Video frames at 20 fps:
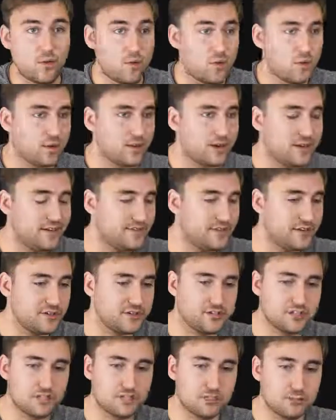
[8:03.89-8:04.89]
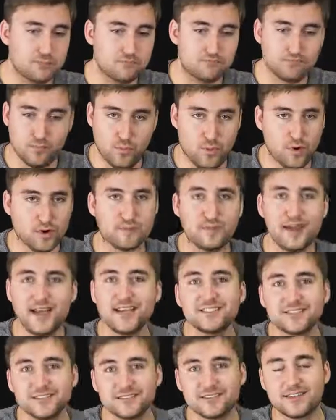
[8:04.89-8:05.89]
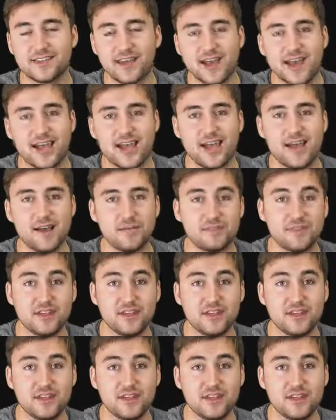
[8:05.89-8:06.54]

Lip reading: or if you're just more patient than I am,